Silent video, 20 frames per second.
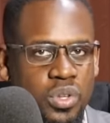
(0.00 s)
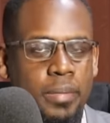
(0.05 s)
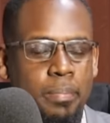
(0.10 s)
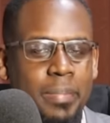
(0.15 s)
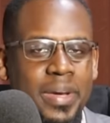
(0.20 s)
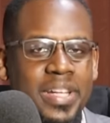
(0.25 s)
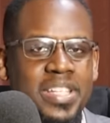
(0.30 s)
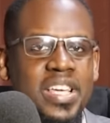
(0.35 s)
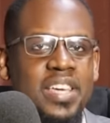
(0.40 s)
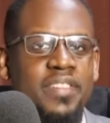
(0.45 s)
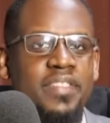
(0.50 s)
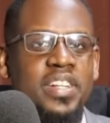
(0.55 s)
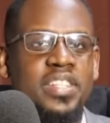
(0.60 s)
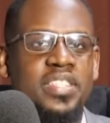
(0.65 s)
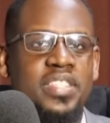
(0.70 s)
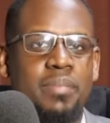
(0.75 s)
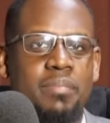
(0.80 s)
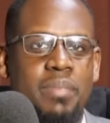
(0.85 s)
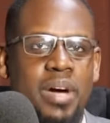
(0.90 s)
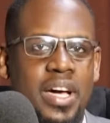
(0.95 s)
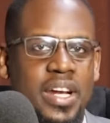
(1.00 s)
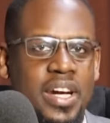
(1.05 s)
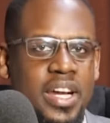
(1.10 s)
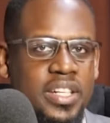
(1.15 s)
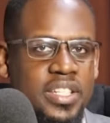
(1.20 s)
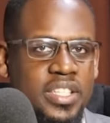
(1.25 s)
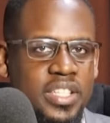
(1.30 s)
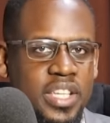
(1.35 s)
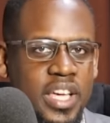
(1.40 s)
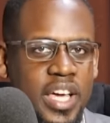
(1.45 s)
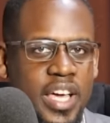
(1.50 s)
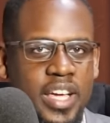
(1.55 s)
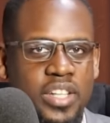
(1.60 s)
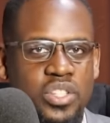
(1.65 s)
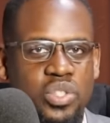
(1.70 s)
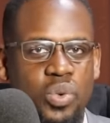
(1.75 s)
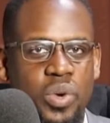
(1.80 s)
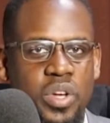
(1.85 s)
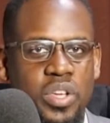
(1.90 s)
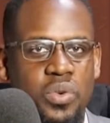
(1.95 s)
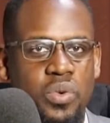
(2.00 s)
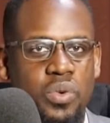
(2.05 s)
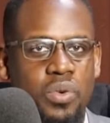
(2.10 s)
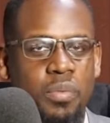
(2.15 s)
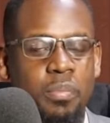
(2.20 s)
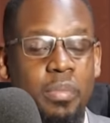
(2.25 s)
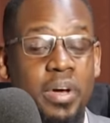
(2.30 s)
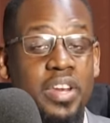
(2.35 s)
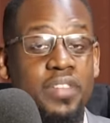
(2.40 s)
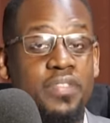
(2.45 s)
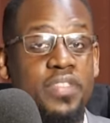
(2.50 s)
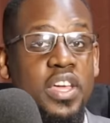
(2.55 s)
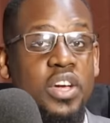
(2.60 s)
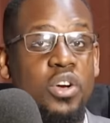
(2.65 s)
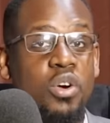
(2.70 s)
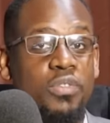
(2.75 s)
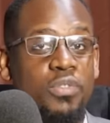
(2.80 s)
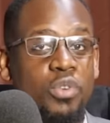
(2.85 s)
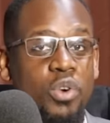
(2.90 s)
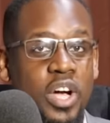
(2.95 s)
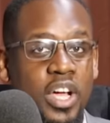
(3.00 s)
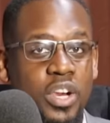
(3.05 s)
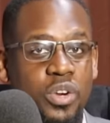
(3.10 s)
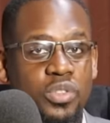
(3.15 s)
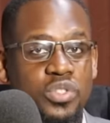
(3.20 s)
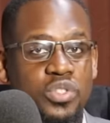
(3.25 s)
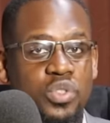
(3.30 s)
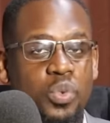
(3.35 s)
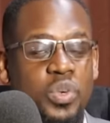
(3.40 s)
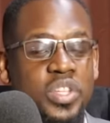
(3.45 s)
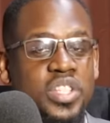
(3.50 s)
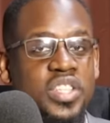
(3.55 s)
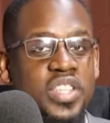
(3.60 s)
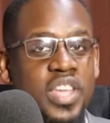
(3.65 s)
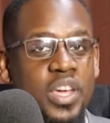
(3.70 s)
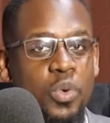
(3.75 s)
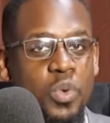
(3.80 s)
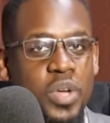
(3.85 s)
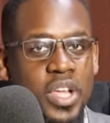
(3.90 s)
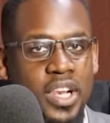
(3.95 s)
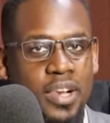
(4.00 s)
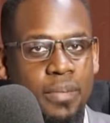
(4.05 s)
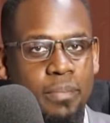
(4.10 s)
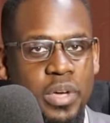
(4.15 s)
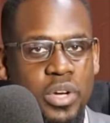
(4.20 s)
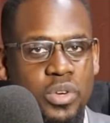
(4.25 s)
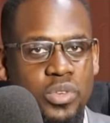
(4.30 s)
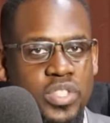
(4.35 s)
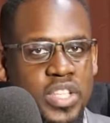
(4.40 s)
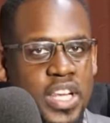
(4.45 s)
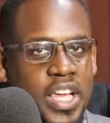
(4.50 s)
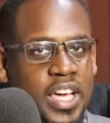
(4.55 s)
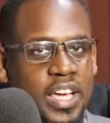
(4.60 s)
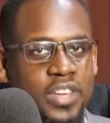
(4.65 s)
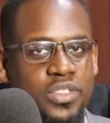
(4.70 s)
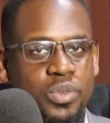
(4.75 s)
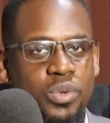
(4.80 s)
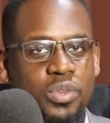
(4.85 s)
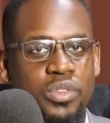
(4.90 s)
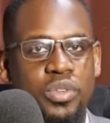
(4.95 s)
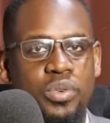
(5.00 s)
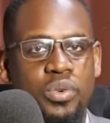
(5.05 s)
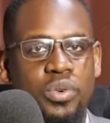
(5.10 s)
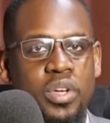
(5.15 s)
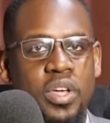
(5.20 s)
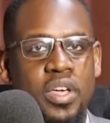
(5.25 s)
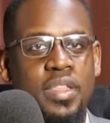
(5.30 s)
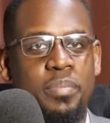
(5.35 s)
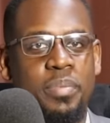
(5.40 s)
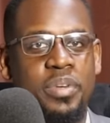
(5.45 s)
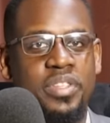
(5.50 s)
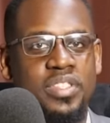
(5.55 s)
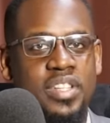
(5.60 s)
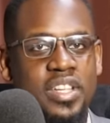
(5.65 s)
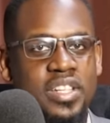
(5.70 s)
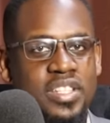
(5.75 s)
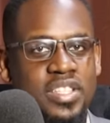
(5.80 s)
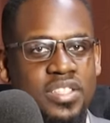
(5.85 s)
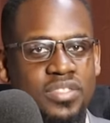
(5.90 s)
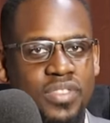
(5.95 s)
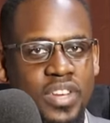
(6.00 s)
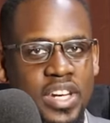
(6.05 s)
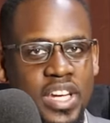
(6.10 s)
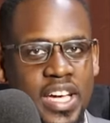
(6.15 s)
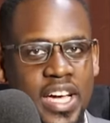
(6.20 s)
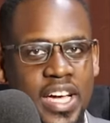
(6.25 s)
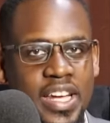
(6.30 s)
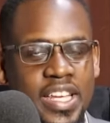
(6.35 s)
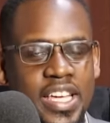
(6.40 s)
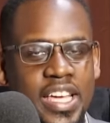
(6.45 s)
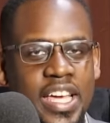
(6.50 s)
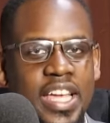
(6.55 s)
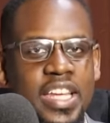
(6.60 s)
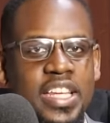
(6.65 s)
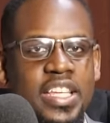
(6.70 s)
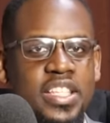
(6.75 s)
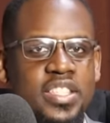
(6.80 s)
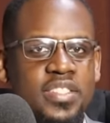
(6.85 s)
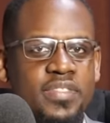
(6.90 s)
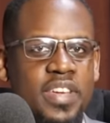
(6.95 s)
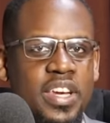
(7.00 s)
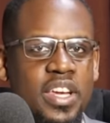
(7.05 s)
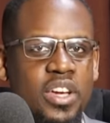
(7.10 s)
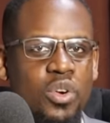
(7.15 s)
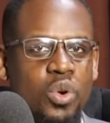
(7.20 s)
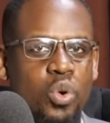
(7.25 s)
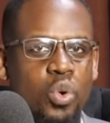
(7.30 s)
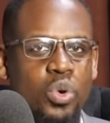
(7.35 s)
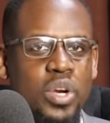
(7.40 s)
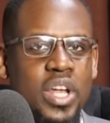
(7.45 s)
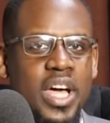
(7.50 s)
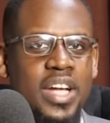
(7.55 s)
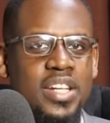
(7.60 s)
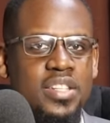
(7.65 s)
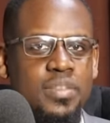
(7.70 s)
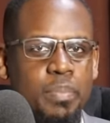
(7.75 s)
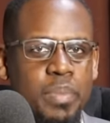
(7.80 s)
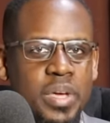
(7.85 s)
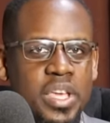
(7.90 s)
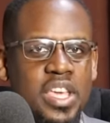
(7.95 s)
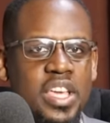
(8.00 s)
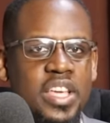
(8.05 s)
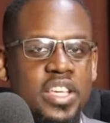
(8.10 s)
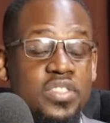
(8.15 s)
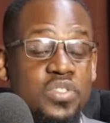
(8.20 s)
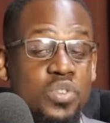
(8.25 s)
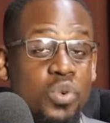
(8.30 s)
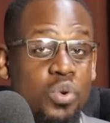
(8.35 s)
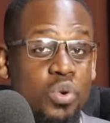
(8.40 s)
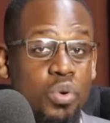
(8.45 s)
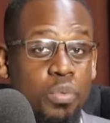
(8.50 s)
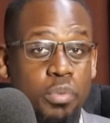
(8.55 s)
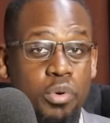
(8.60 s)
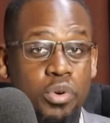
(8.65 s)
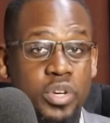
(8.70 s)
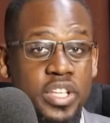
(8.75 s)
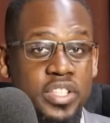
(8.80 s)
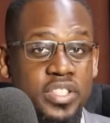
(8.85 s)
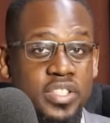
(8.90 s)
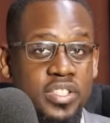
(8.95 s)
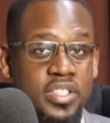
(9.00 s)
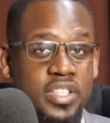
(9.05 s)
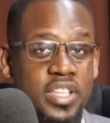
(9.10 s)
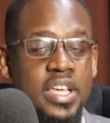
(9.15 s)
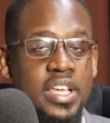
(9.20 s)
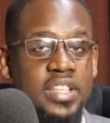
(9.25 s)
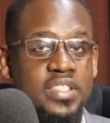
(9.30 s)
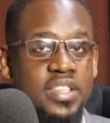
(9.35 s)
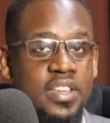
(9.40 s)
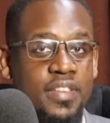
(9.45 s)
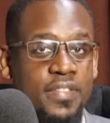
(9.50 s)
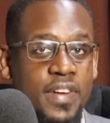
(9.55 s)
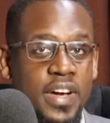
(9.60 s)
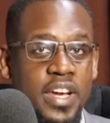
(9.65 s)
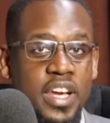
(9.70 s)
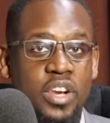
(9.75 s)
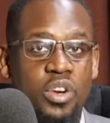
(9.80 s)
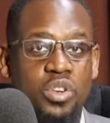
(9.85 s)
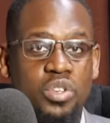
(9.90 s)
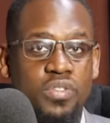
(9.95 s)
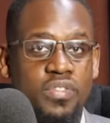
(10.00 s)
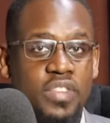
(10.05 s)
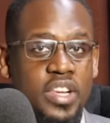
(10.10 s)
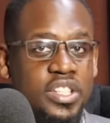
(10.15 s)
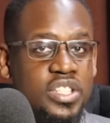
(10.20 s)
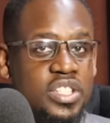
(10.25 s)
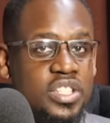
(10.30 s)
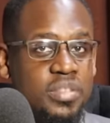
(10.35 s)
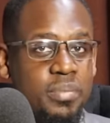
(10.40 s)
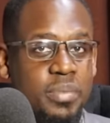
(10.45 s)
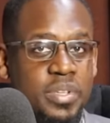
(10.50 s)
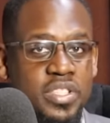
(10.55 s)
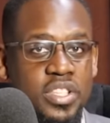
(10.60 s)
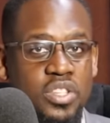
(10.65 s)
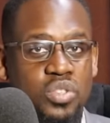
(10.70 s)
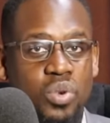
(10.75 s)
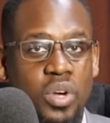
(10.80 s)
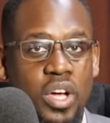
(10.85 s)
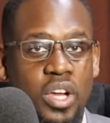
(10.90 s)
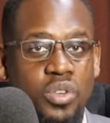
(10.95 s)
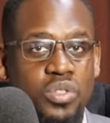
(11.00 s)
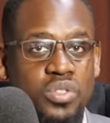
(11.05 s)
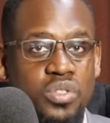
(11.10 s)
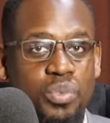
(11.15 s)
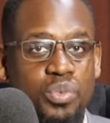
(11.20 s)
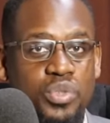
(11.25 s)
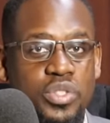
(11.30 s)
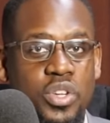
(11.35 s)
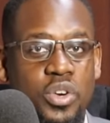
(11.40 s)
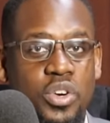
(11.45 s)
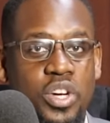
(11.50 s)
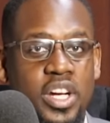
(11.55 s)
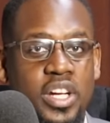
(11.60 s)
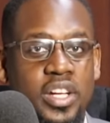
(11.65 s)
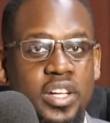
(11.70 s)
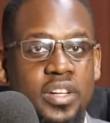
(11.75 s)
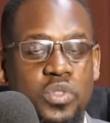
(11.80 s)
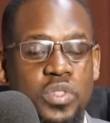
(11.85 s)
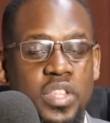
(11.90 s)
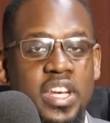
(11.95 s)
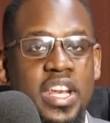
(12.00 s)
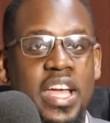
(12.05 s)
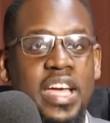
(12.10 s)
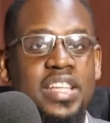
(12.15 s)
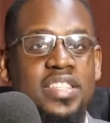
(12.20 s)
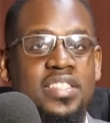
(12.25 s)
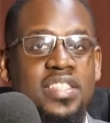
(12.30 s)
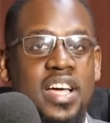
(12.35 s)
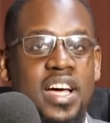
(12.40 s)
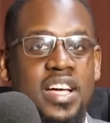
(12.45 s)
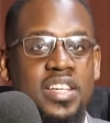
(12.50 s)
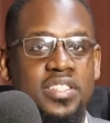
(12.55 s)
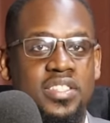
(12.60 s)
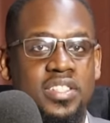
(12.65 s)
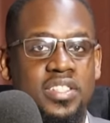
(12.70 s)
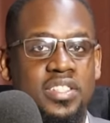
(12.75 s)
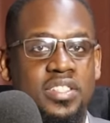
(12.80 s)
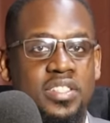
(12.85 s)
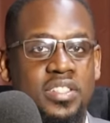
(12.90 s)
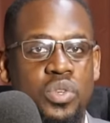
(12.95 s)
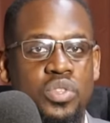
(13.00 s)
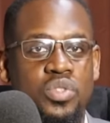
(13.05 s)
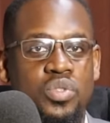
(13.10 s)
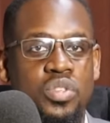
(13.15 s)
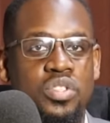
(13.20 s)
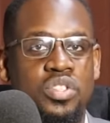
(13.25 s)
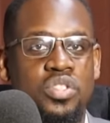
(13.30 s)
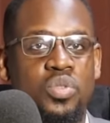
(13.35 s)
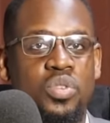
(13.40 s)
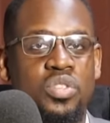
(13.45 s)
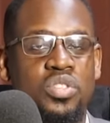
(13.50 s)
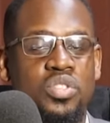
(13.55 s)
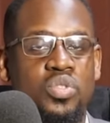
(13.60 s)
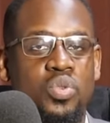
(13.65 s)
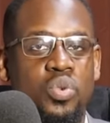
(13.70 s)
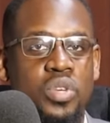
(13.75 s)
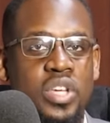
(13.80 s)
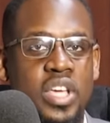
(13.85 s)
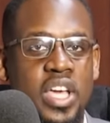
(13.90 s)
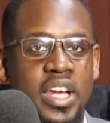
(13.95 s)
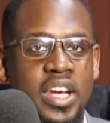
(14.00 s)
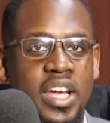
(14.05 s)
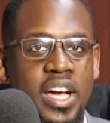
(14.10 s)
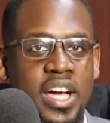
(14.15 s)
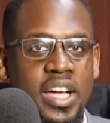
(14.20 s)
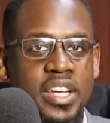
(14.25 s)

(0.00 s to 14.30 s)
Better even Simba Arati, I assure you. But if they go for Kalonzo, which they will, because like I told you, the president is very cunning and he is very good at picking his own opponents. He has deferred a lot of legitimacy to Kalonzo Musyoka, so the die is cast. So in 2022, he had a